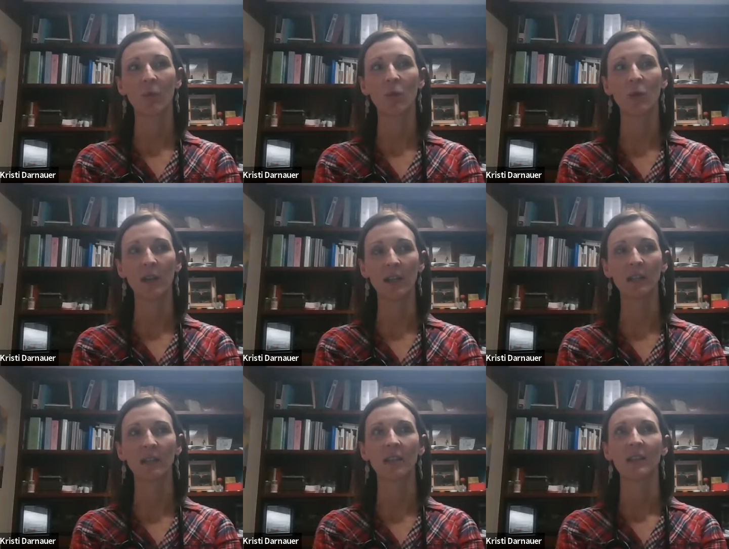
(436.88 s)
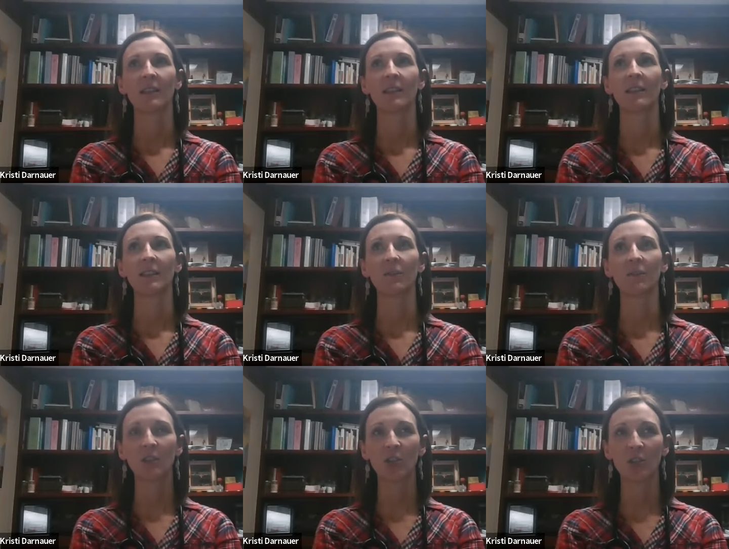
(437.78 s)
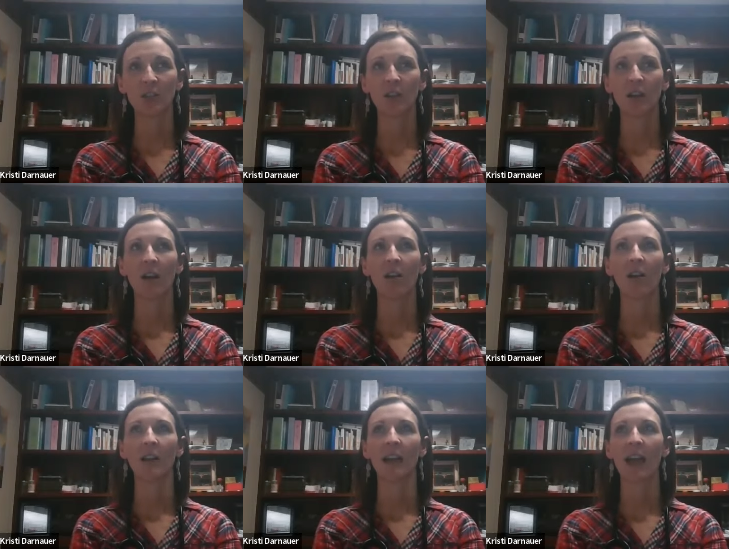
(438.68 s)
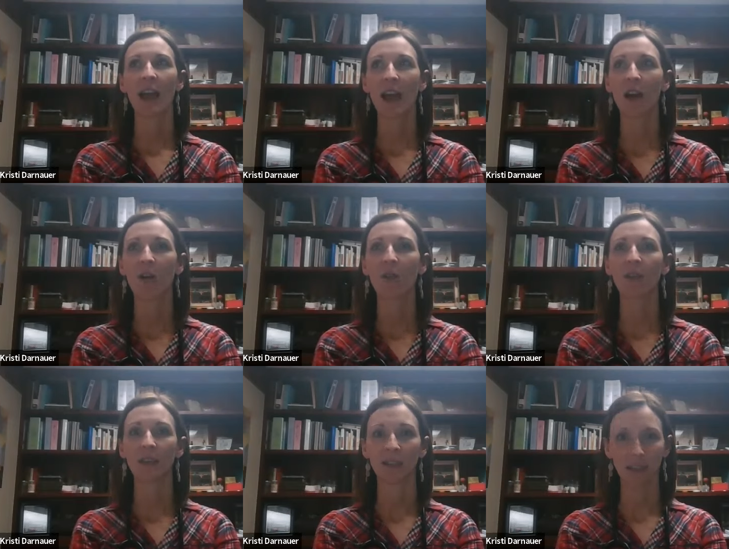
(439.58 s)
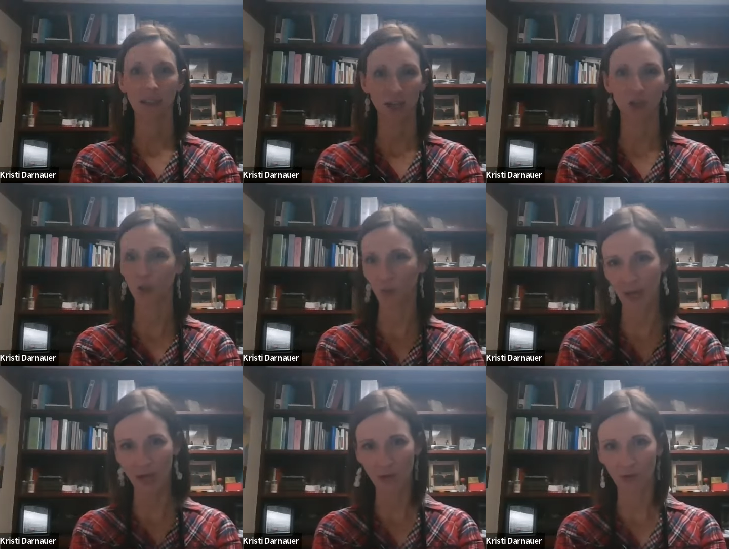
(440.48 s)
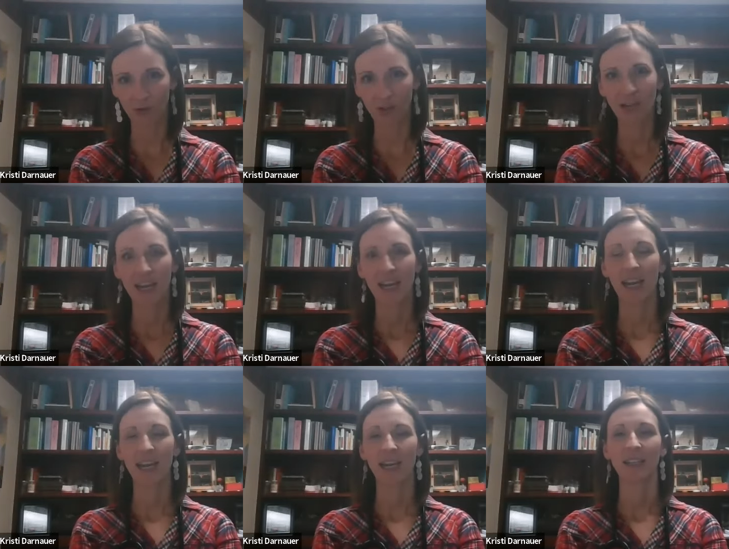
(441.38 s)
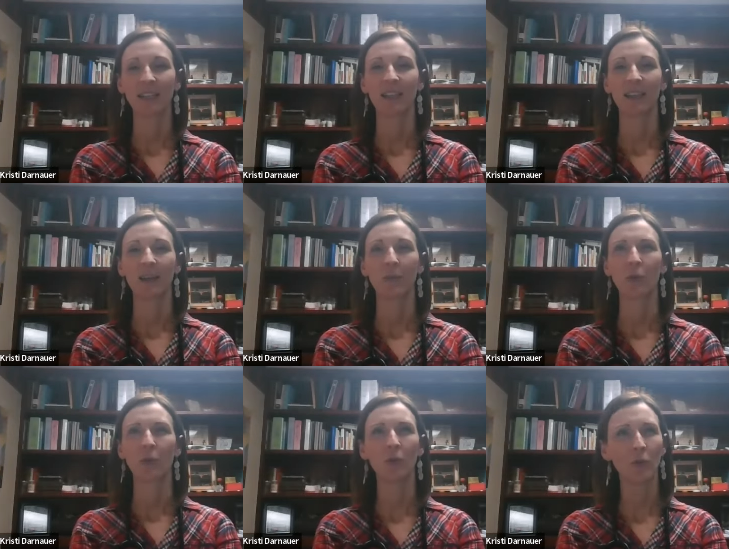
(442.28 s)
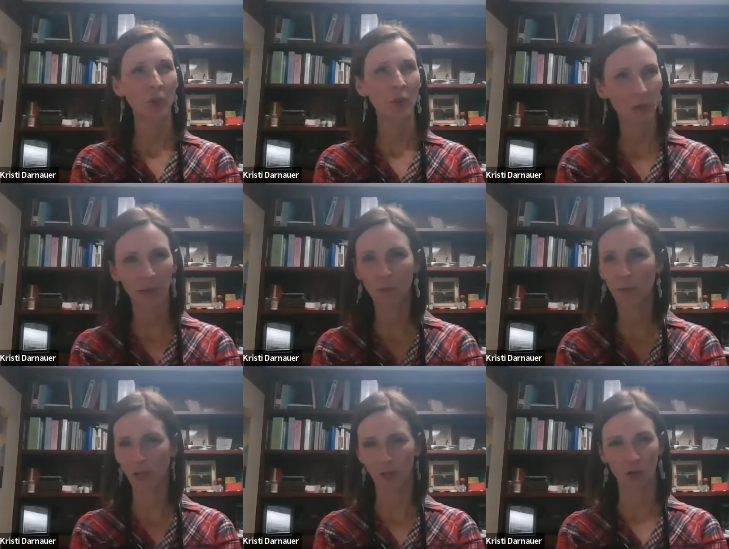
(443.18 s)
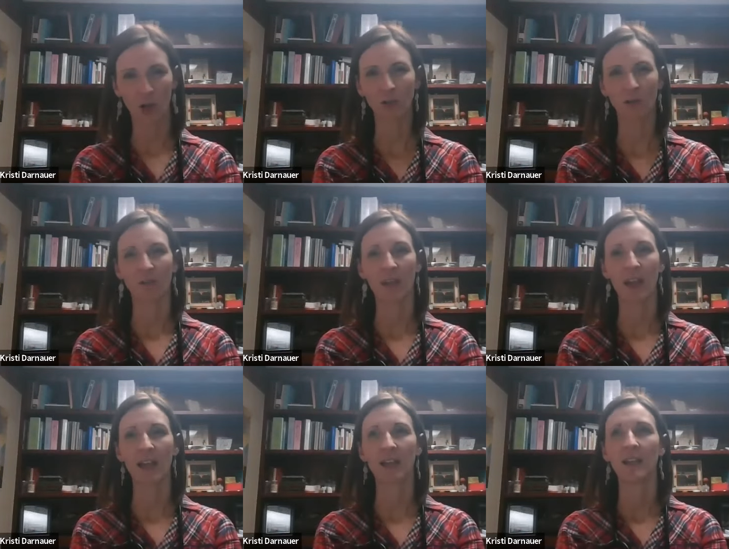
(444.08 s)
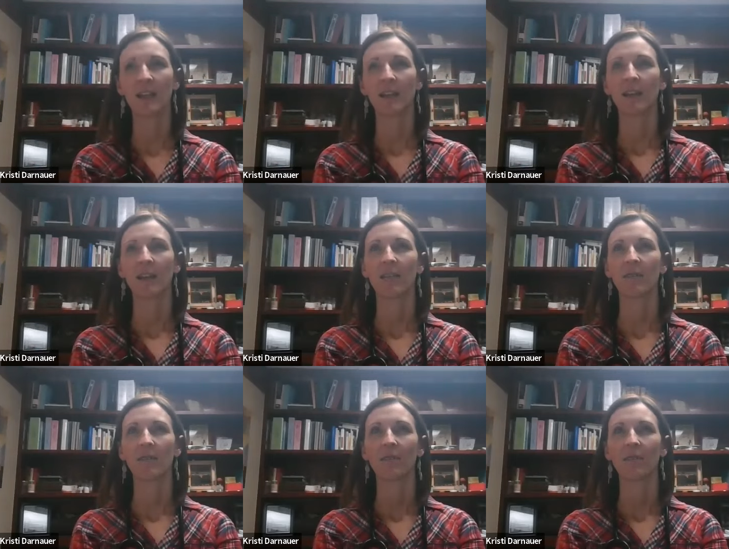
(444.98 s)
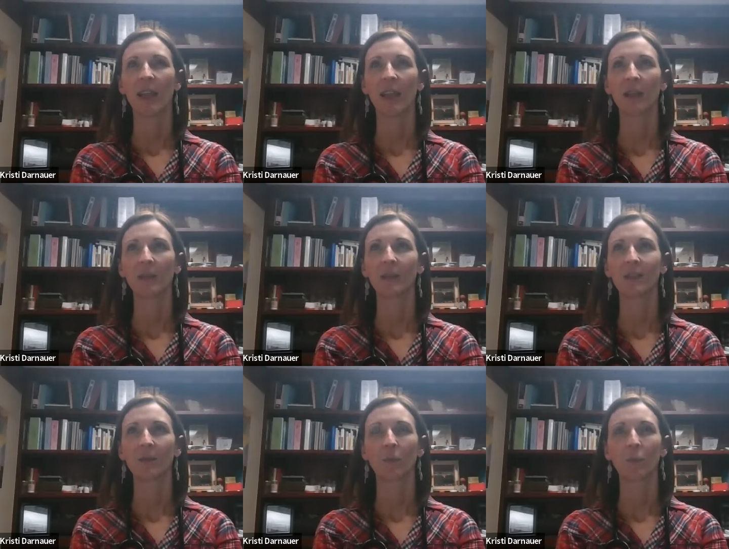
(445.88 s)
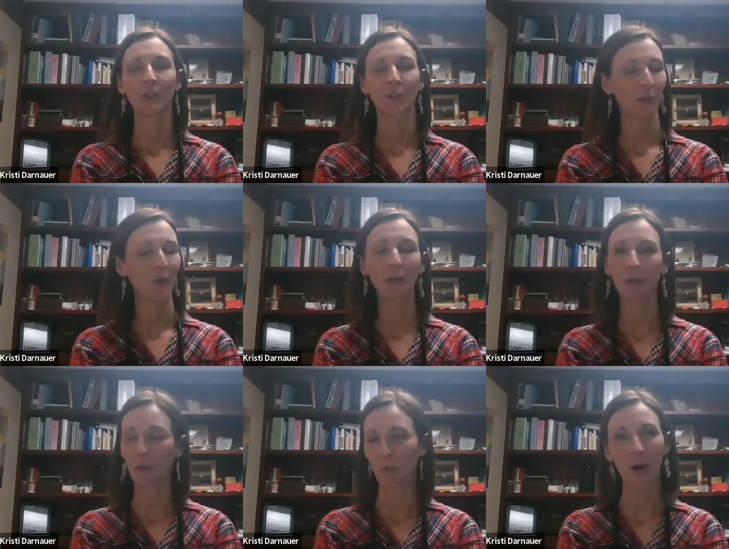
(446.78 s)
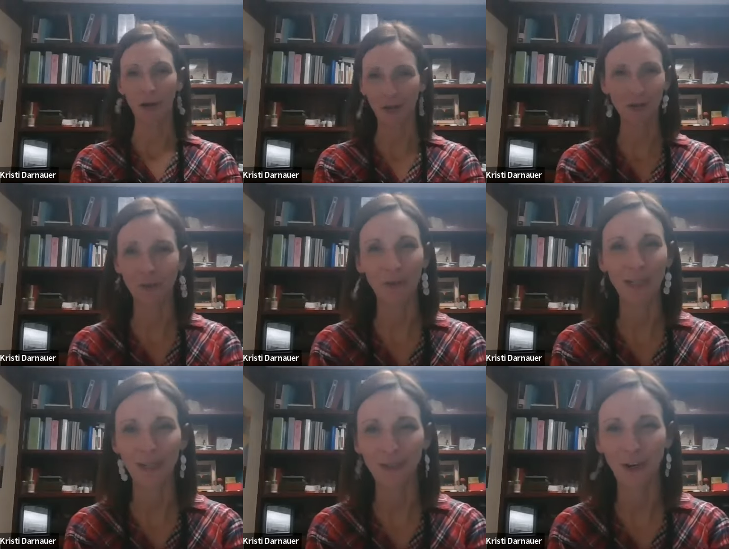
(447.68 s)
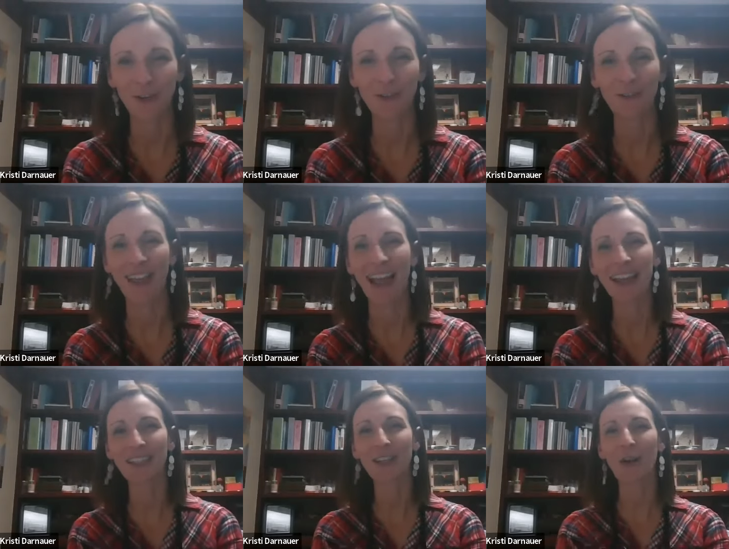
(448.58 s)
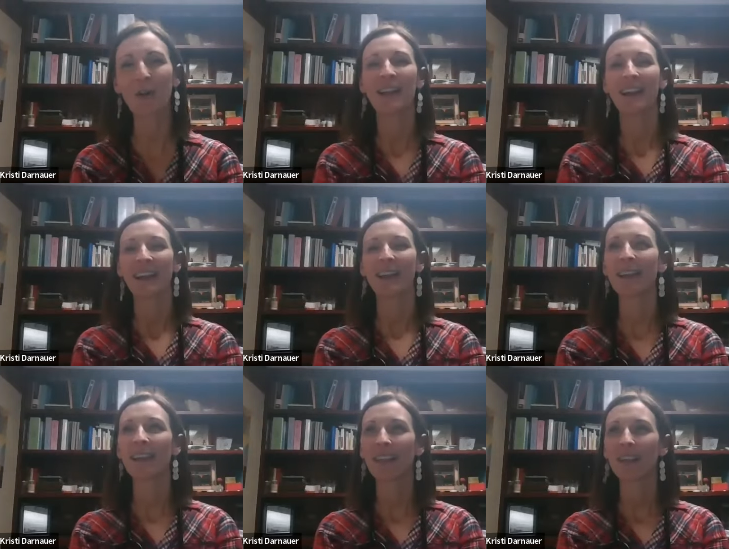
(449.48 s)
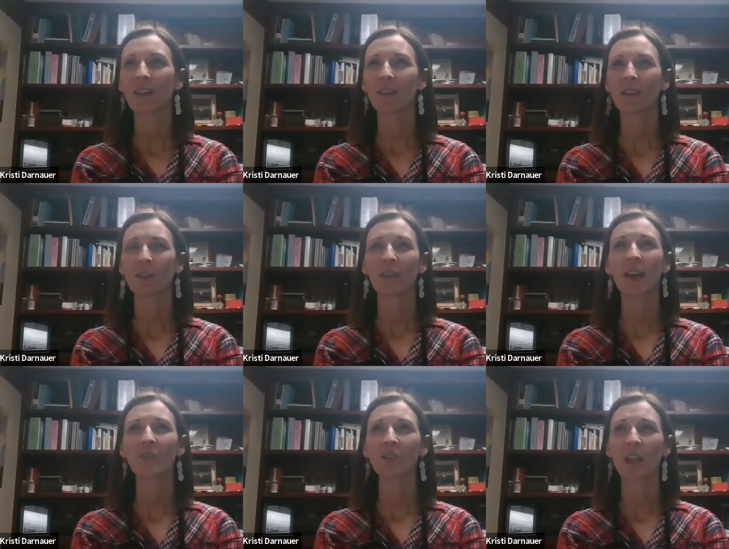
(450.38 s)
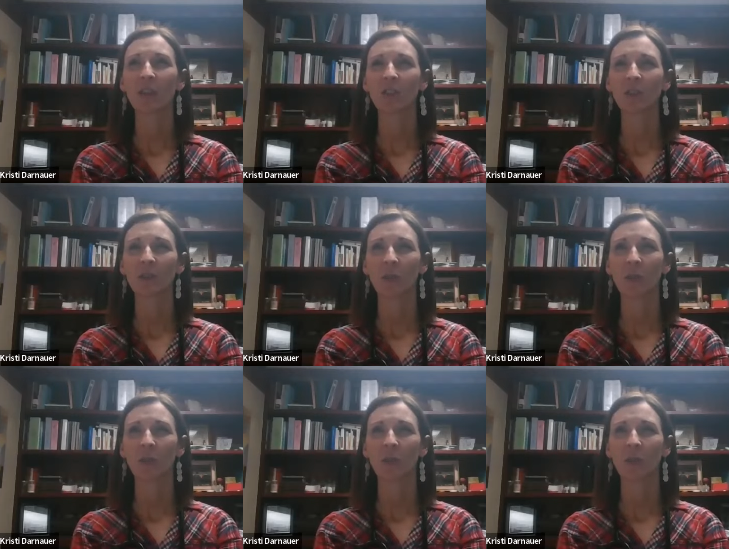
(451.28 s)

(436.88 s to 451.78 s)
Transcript: was the division on how this thing should be handled, and who should really be in charge of that, and which political party should be in charge of that. And so there were a lot of challenges